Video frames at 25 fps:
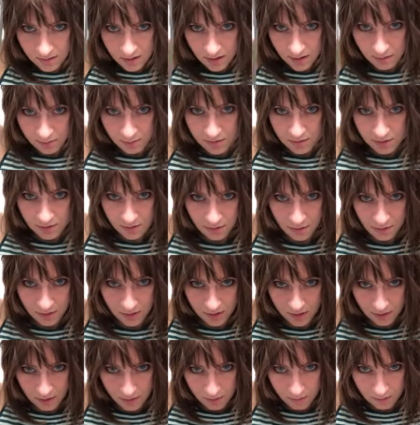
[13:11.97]
Absolutely
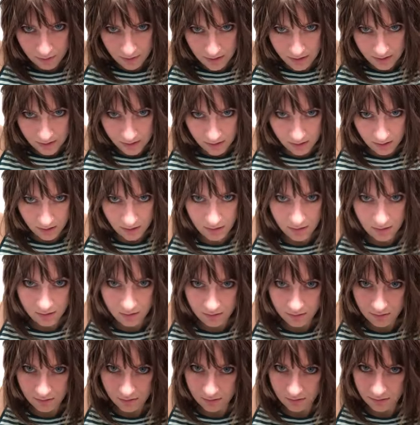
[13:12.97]
no reason
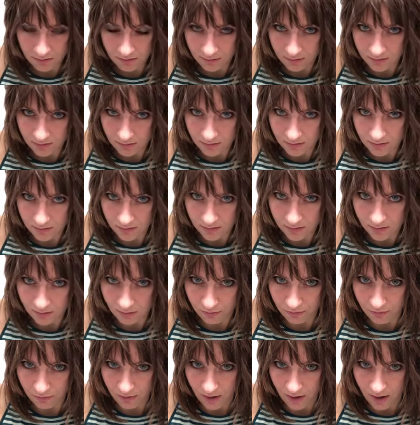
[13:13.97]
to
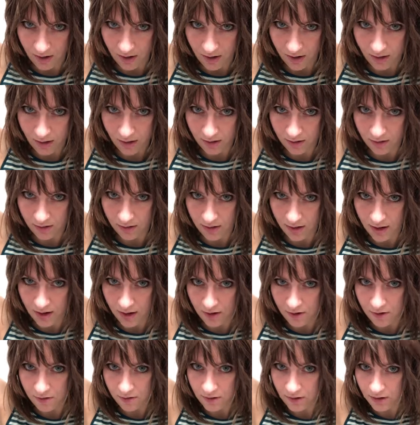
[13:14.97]
fry your
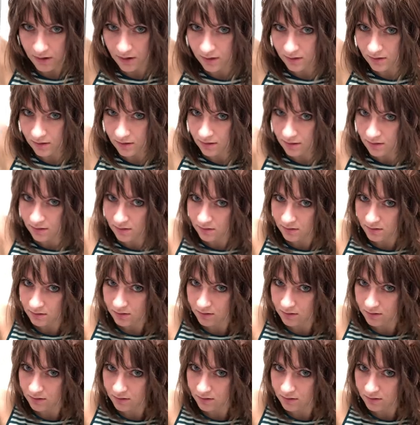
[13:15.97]
hair, you guys.